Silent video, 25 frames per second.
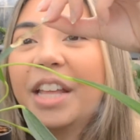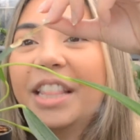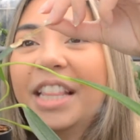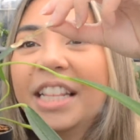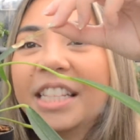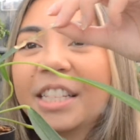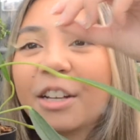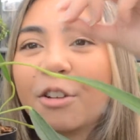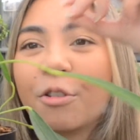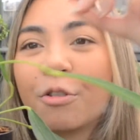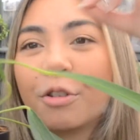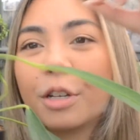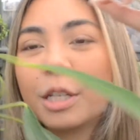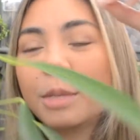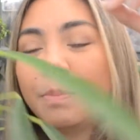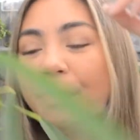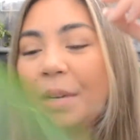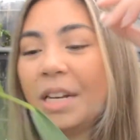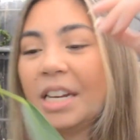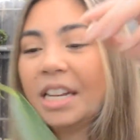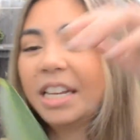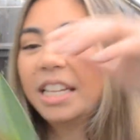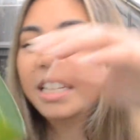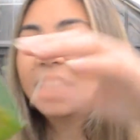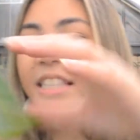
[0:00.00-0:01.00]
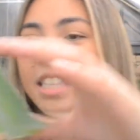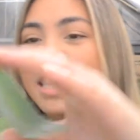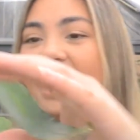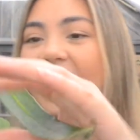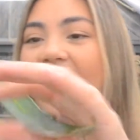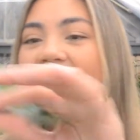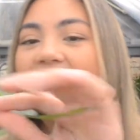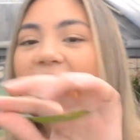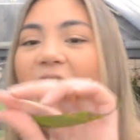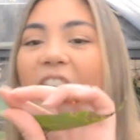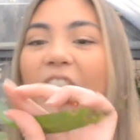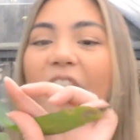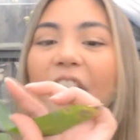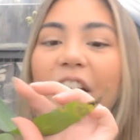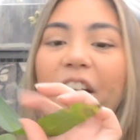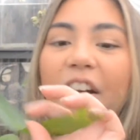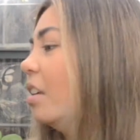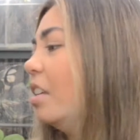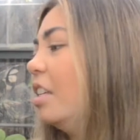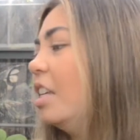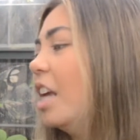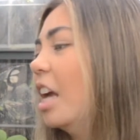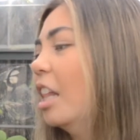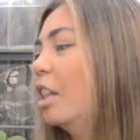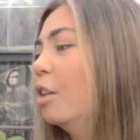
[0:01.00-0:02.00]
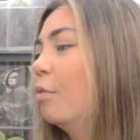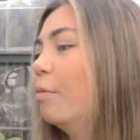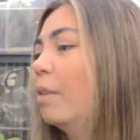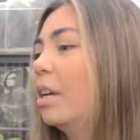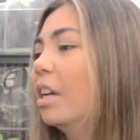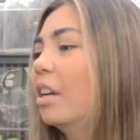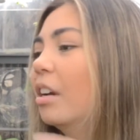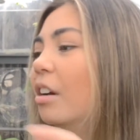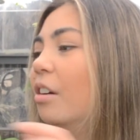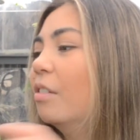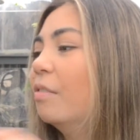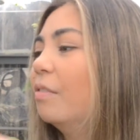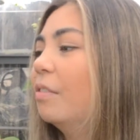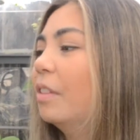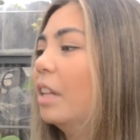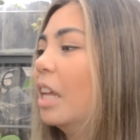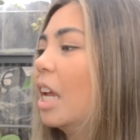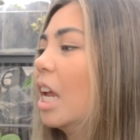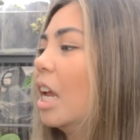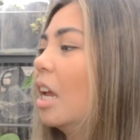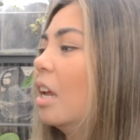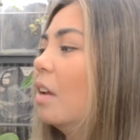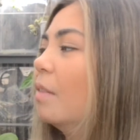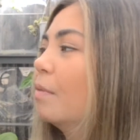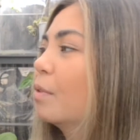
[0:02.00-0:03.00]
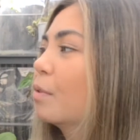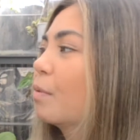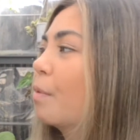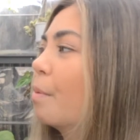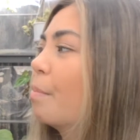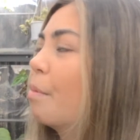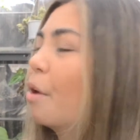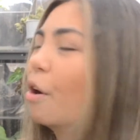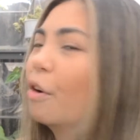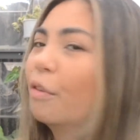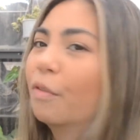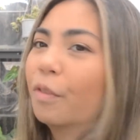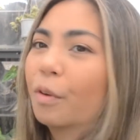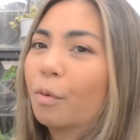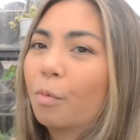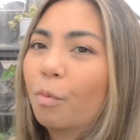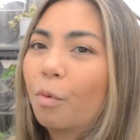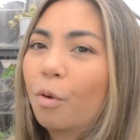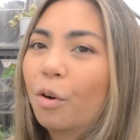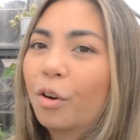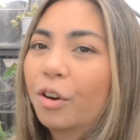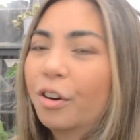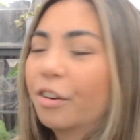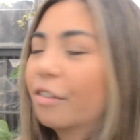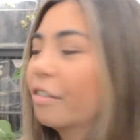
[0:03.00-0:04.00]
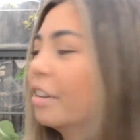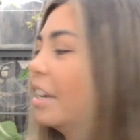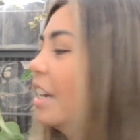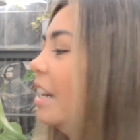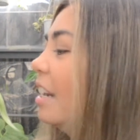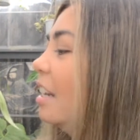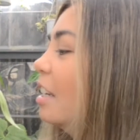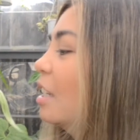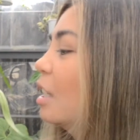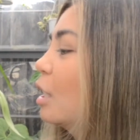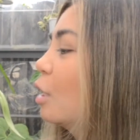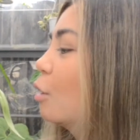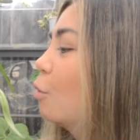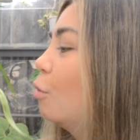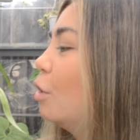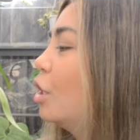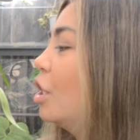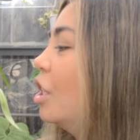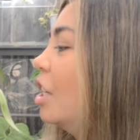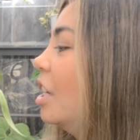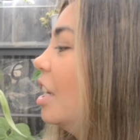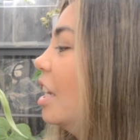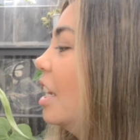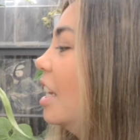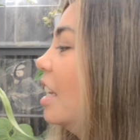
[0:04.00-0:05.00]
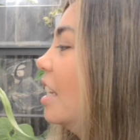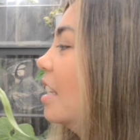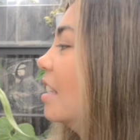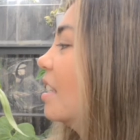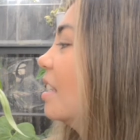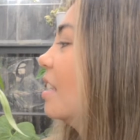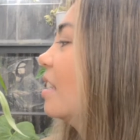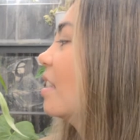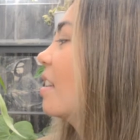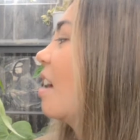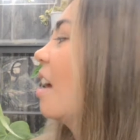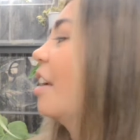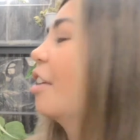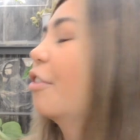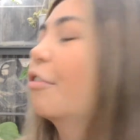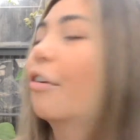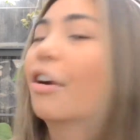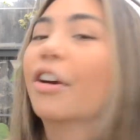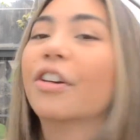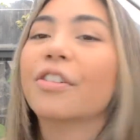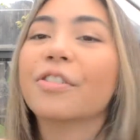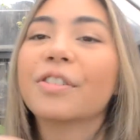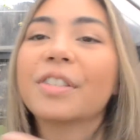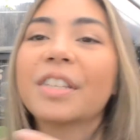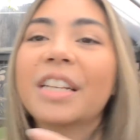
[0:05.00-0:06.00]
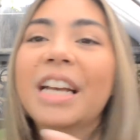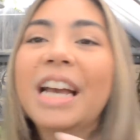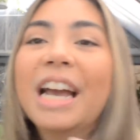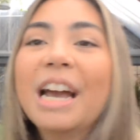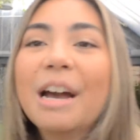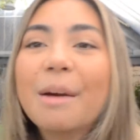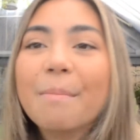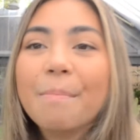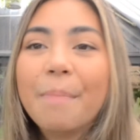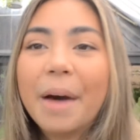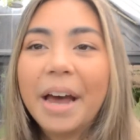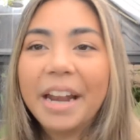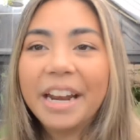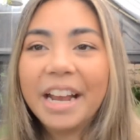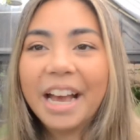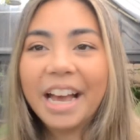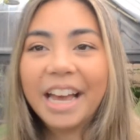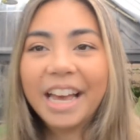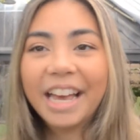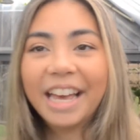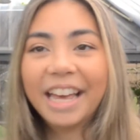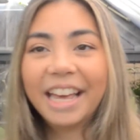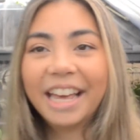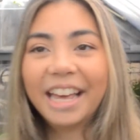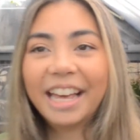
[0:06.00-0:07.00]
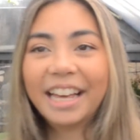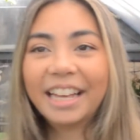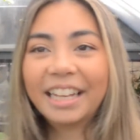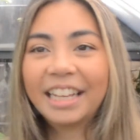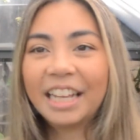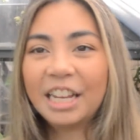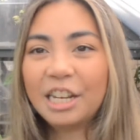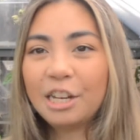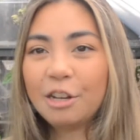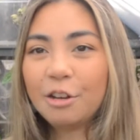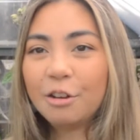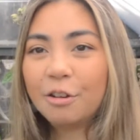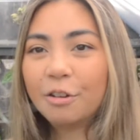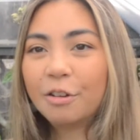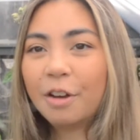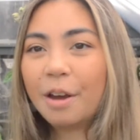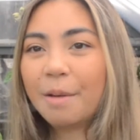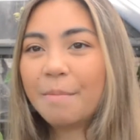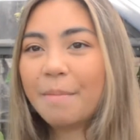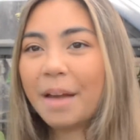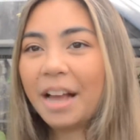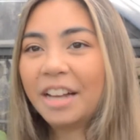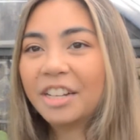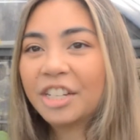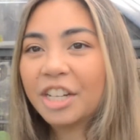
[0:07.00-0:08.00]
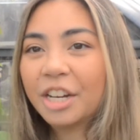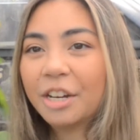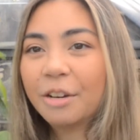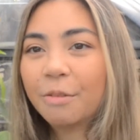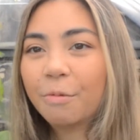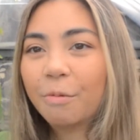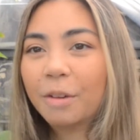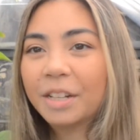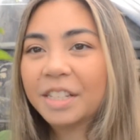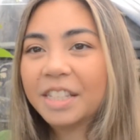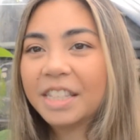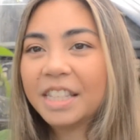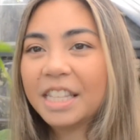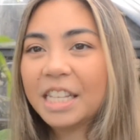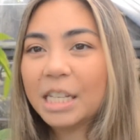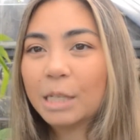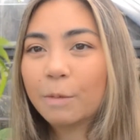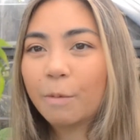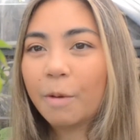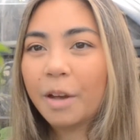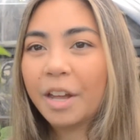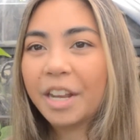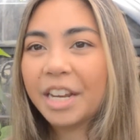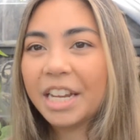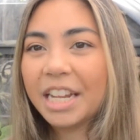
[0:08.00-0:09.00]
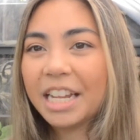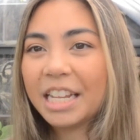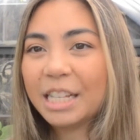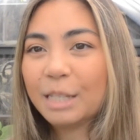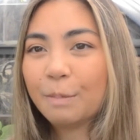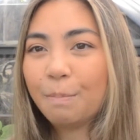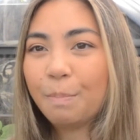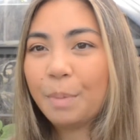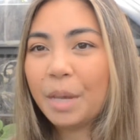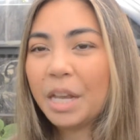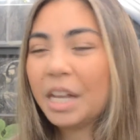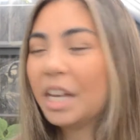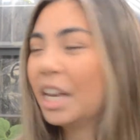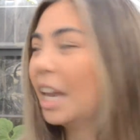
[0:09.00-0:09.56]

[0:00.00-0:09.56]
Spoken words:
That's a crispiness there, yellowing of leaves from overwatering, squishiness, it's kind of gross, but can you imagine once this one is big